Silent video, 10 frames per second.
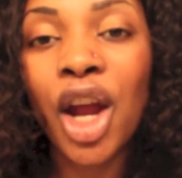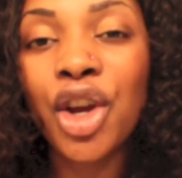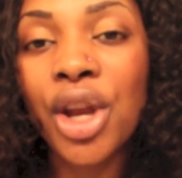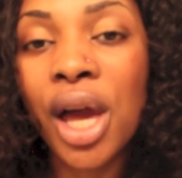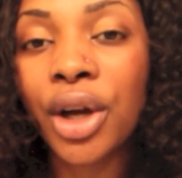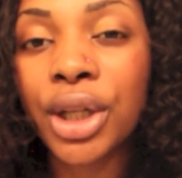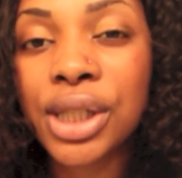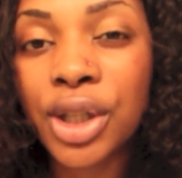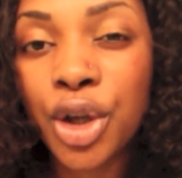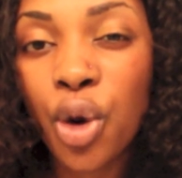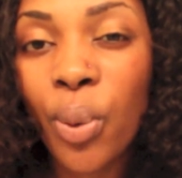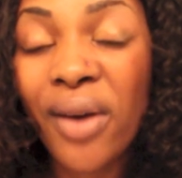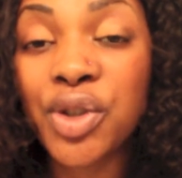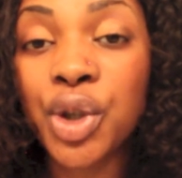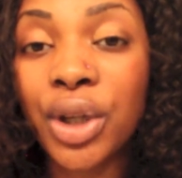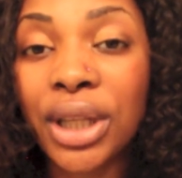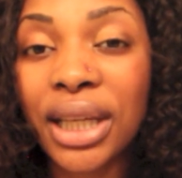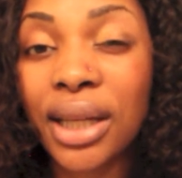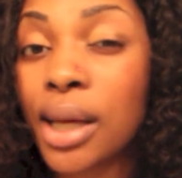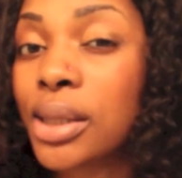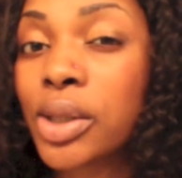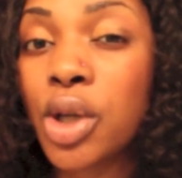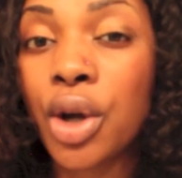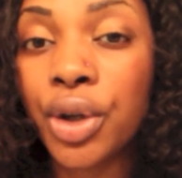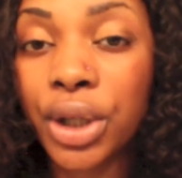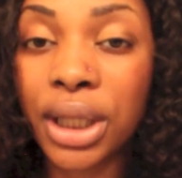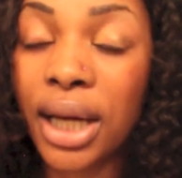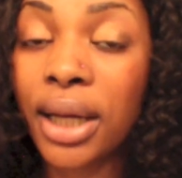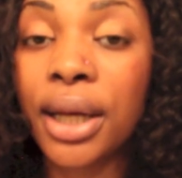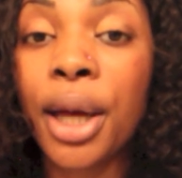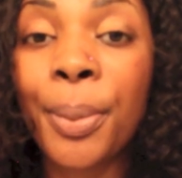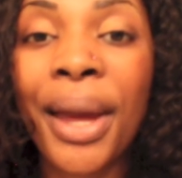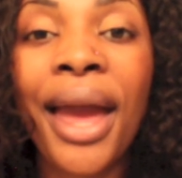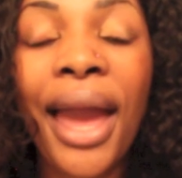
You're not going to seal your wefts. You're going to get it installed, you're going to cut it up,